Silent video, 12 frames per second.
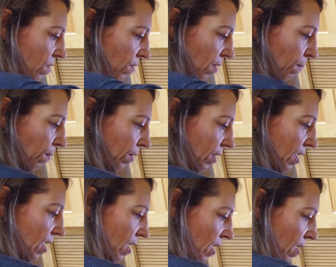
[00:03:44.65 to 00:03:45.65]
you can put the
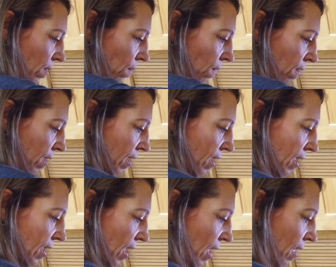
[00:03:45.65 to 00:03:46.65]
heat on
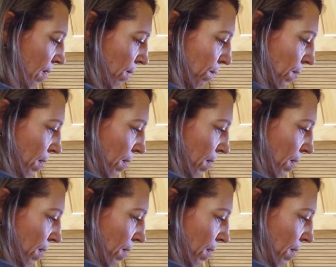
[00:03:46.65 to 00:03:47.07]
again,